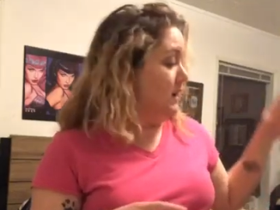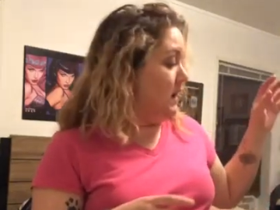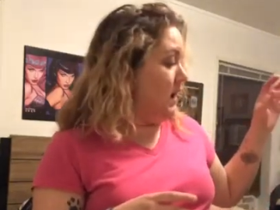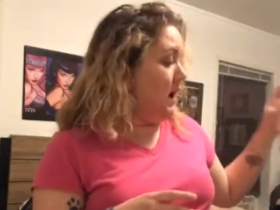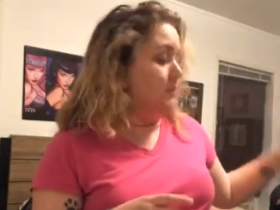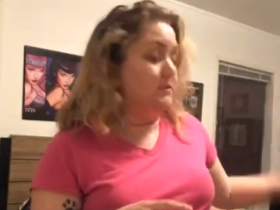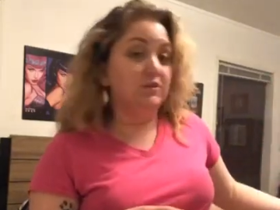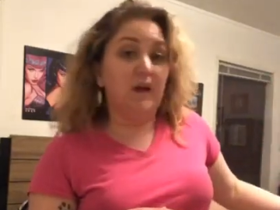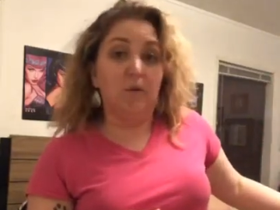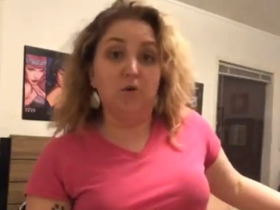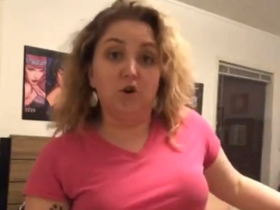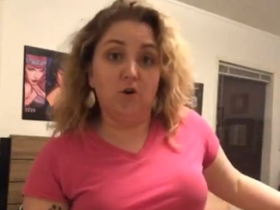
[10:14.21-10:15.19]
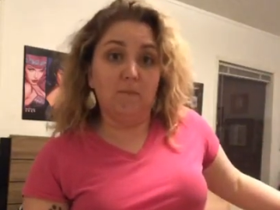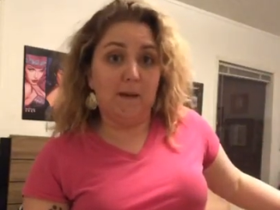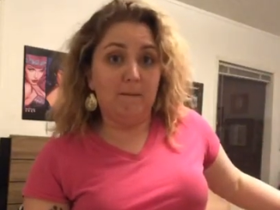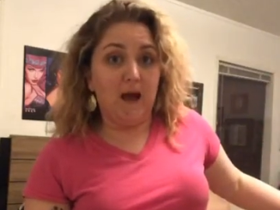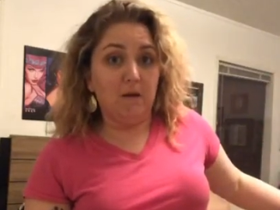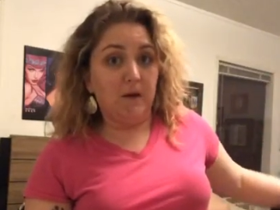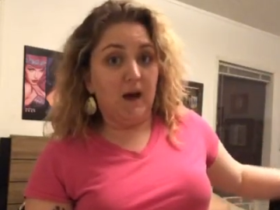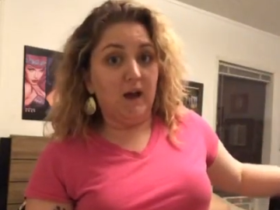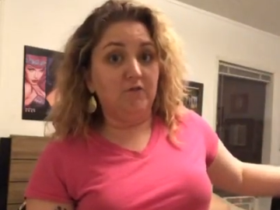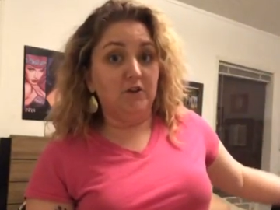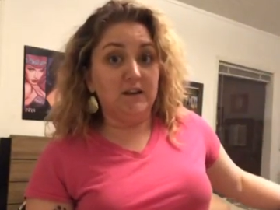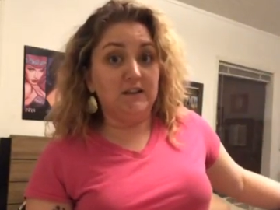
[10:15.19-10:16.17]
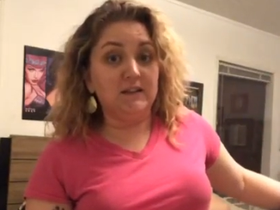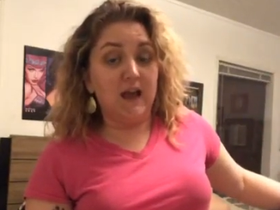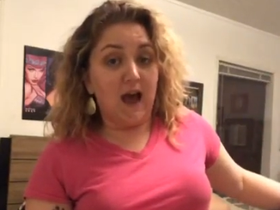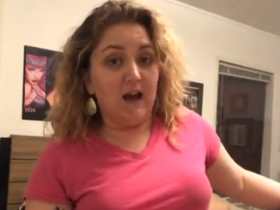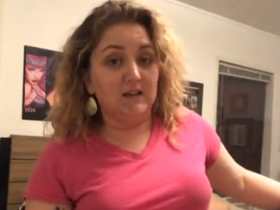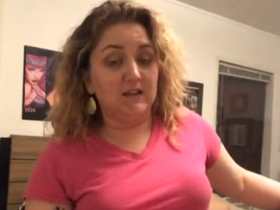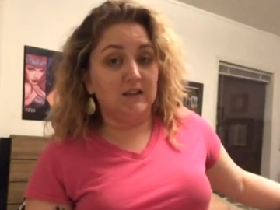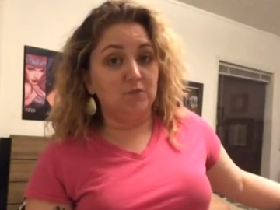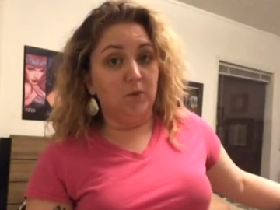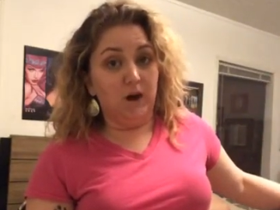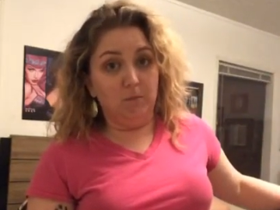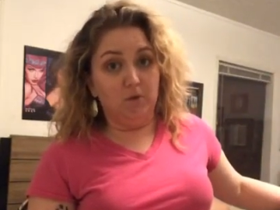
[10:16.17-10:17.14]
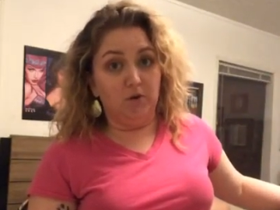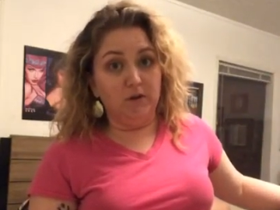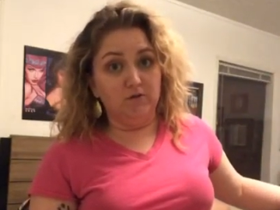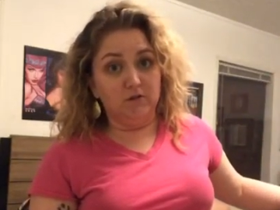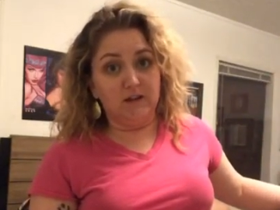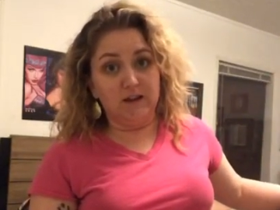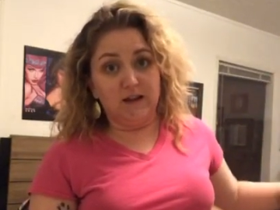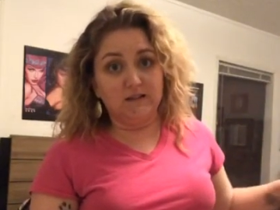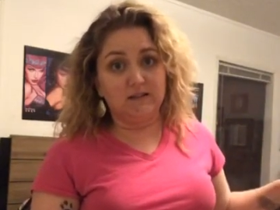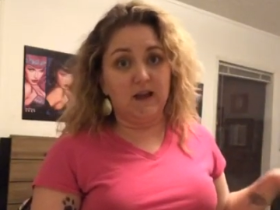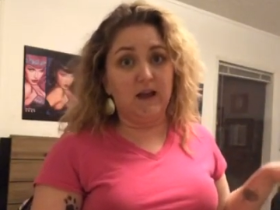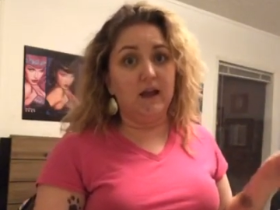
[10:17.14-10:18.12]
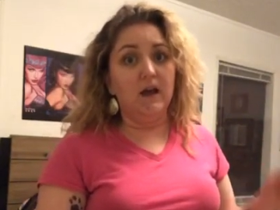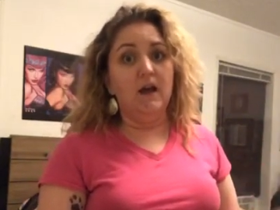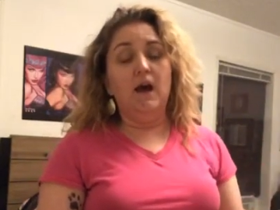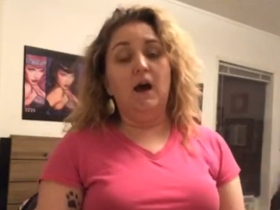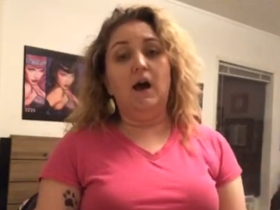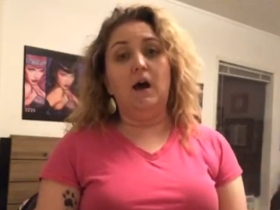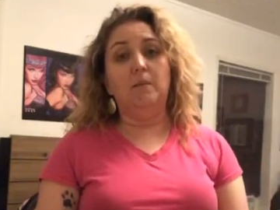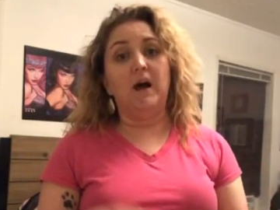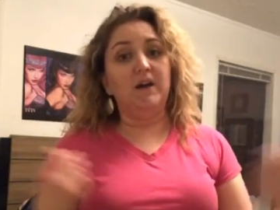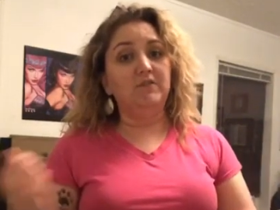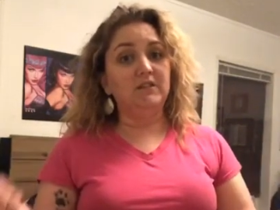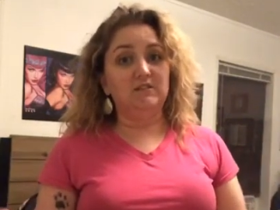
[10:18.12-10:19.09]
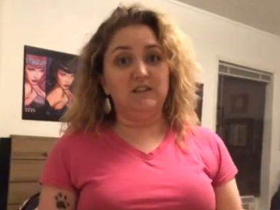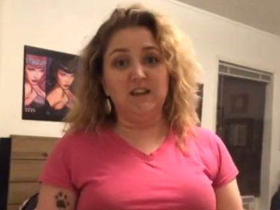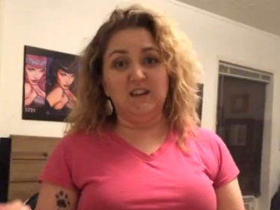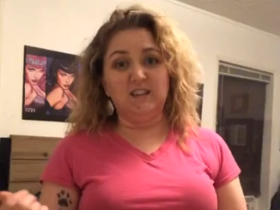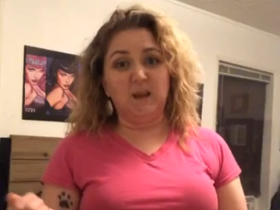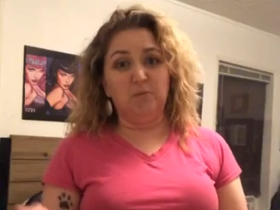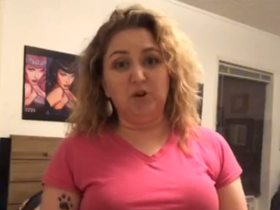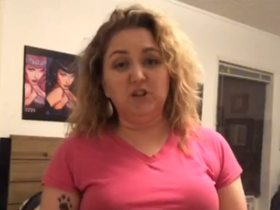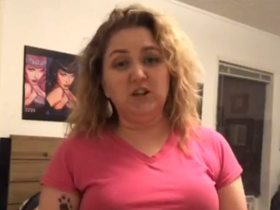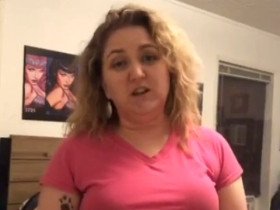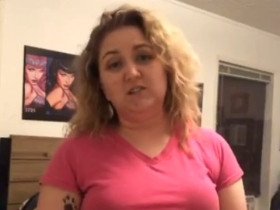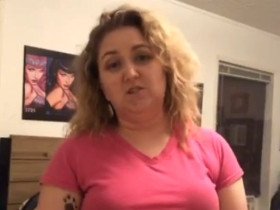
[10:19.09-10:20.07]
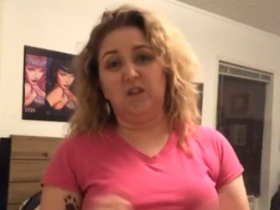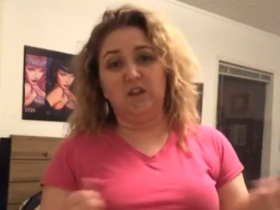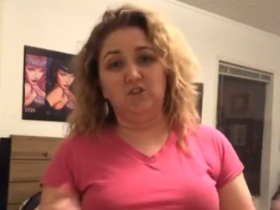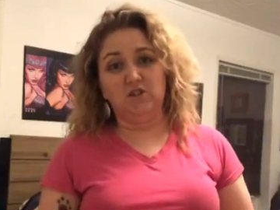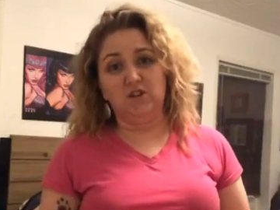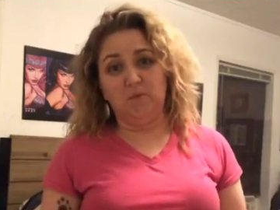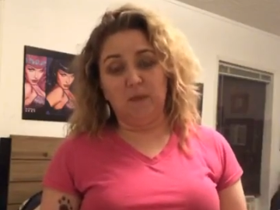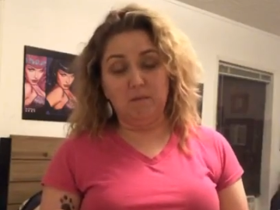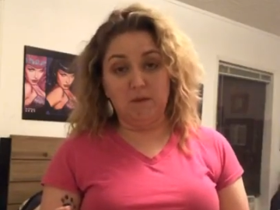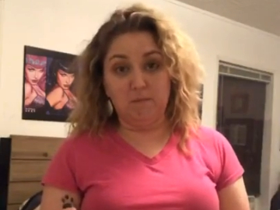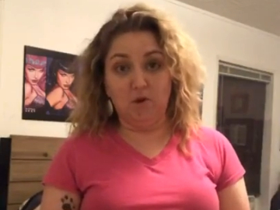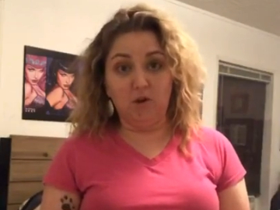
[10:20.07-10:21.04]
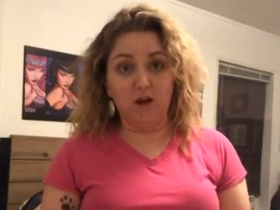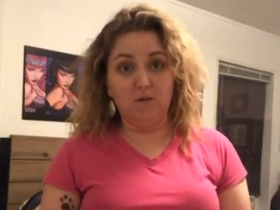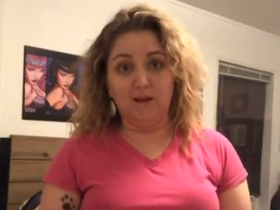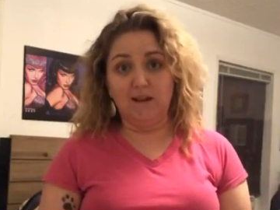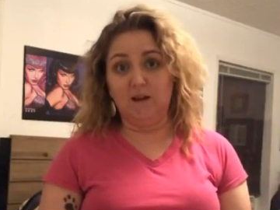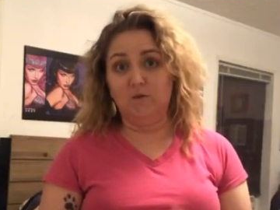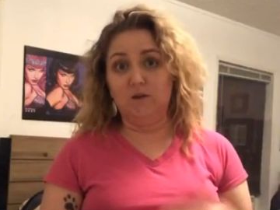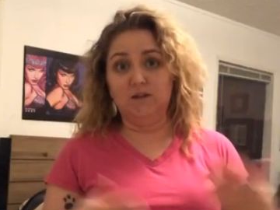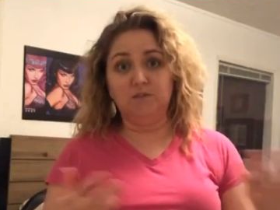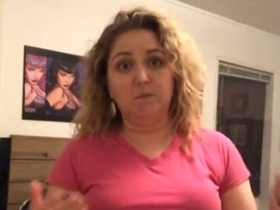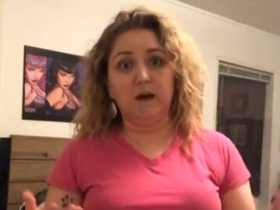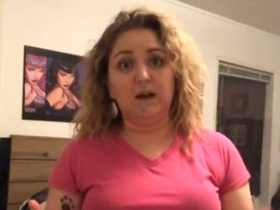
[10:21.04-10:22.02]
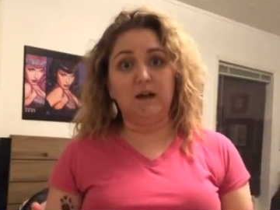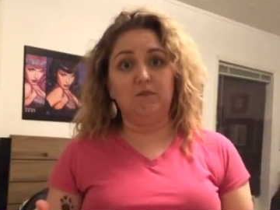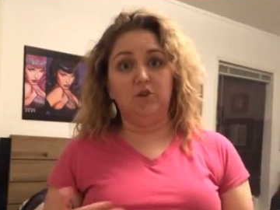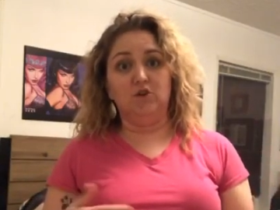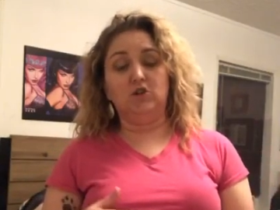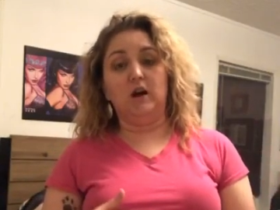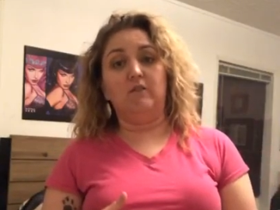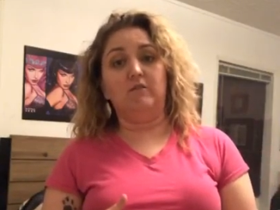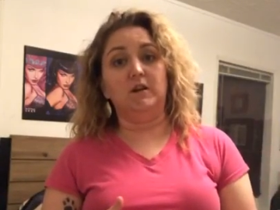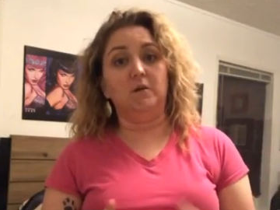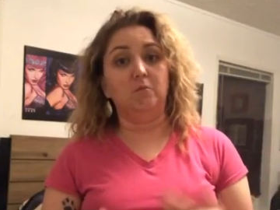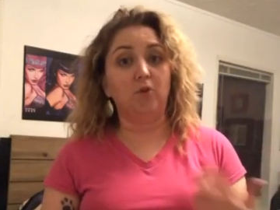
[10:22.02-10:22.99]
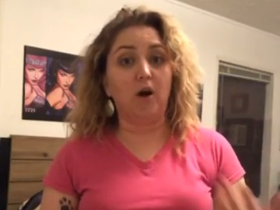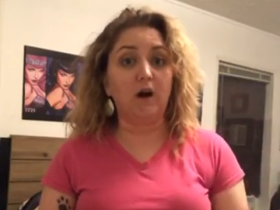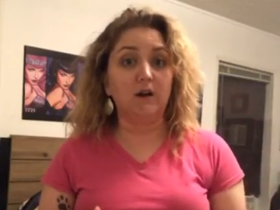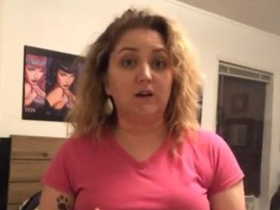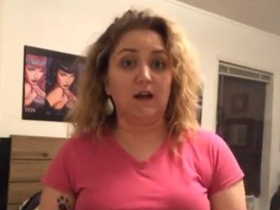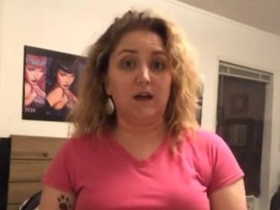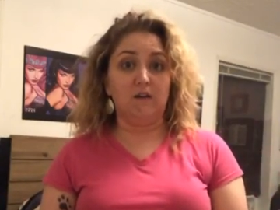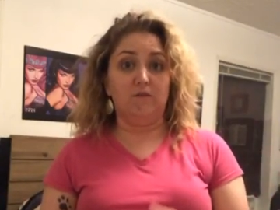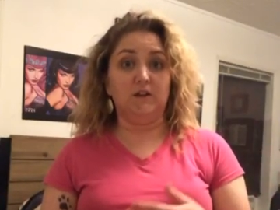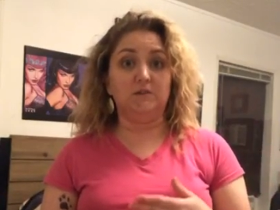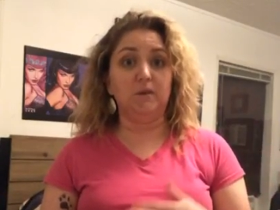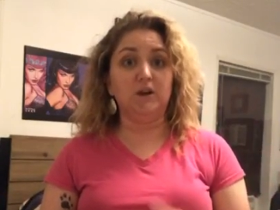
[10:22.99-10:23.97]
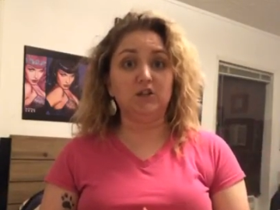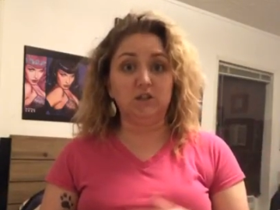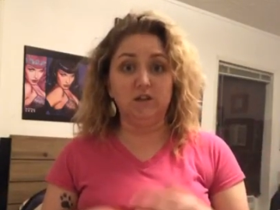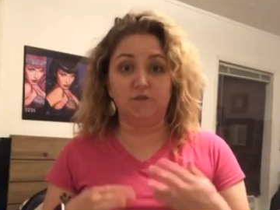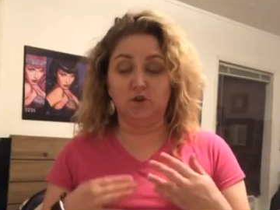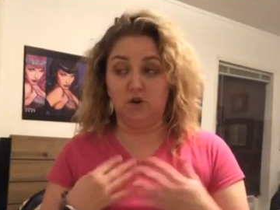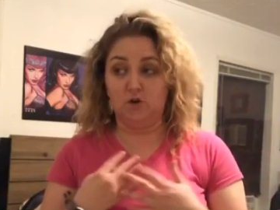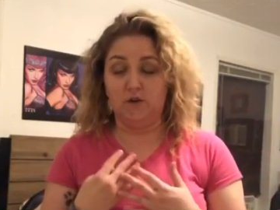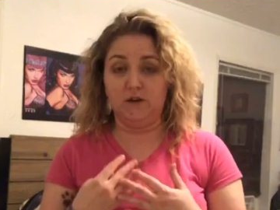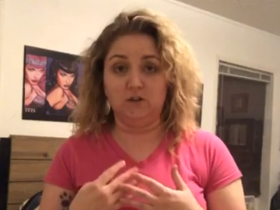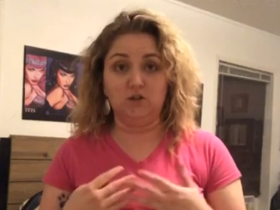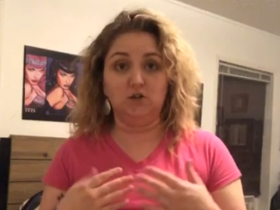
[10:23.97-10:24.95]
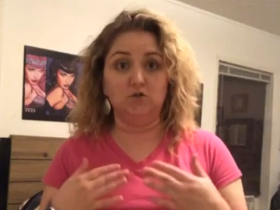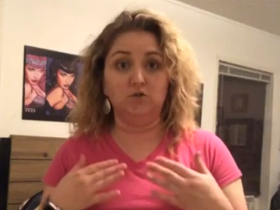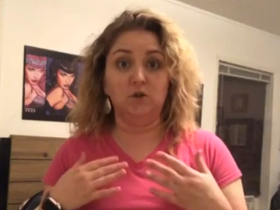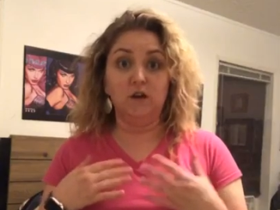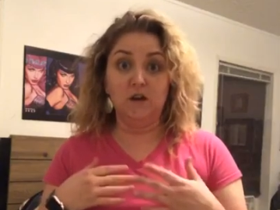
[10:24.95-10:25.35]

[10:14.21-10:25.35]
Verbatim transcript: Um, so that will go in my backpack for easy access when I'm going through TSA. Um, I have TSA pre-check, so they usually don't make me pull out my liquids. But if you're traveling abroad, like if especially if you're going to